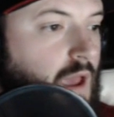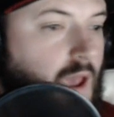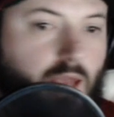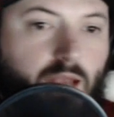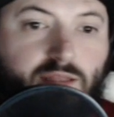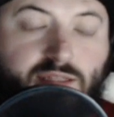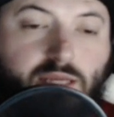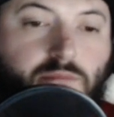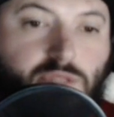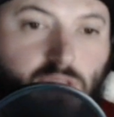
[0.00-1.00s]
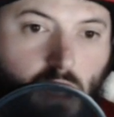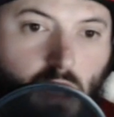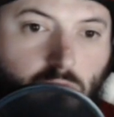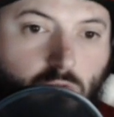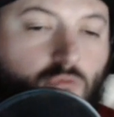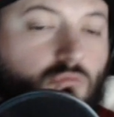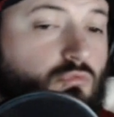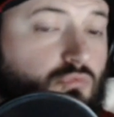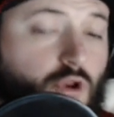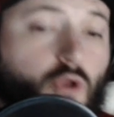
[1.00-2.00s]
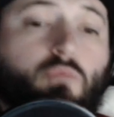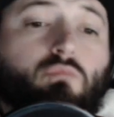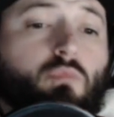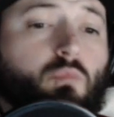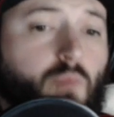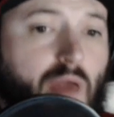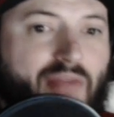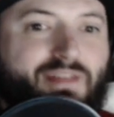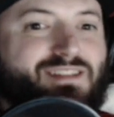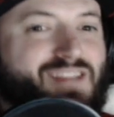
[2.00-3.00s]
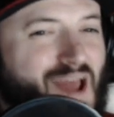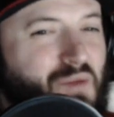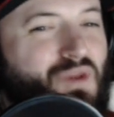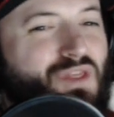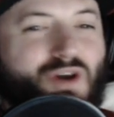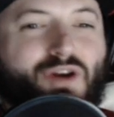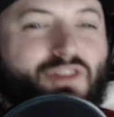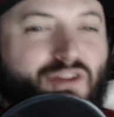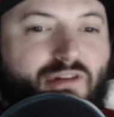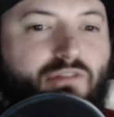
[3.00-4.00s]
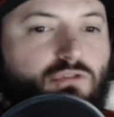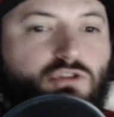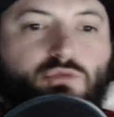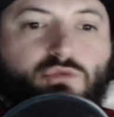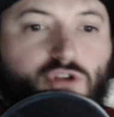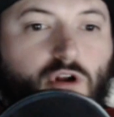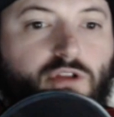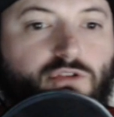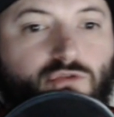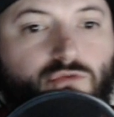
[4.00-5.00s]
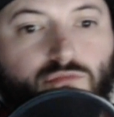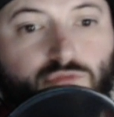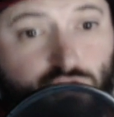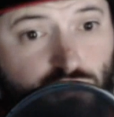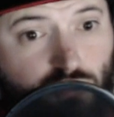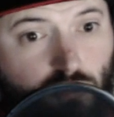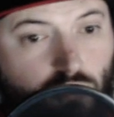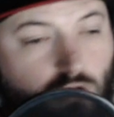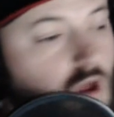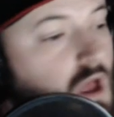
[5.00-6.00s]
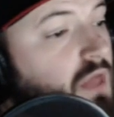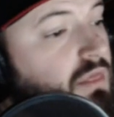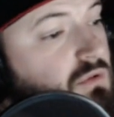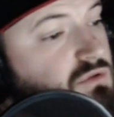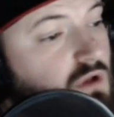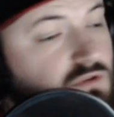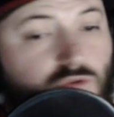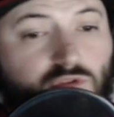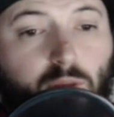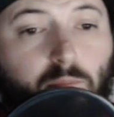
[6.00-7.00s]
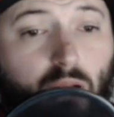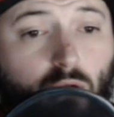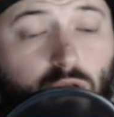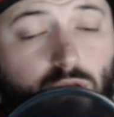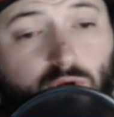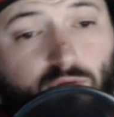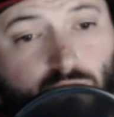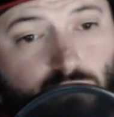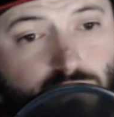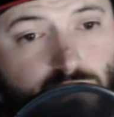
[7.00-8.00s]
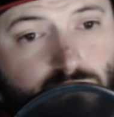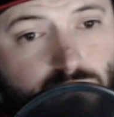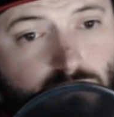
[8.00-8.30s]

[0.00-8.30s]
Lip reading: And at the same time, or at this time when the revolution was starting to stir, there was also the American Revolution,